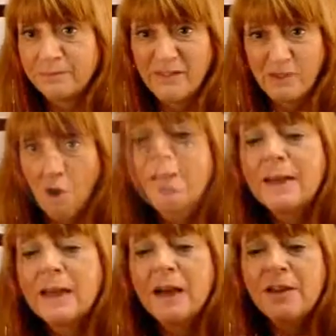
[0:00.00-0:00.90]
they've gone.
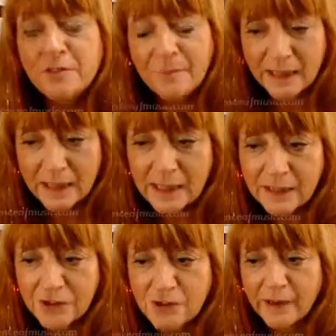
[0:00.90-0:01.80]
at the beginning
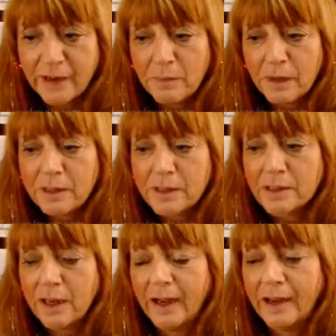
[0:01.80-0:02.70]
of a treatment,
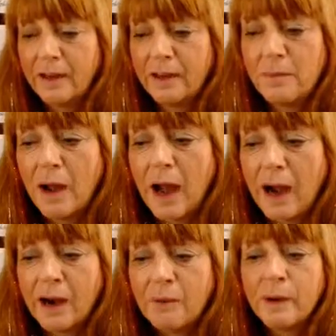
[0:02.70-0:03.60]
um,
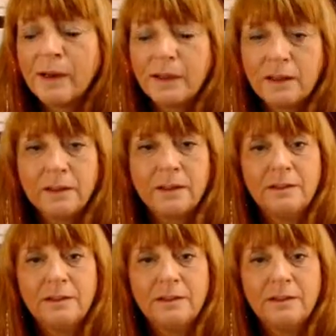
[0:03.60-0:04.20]
I will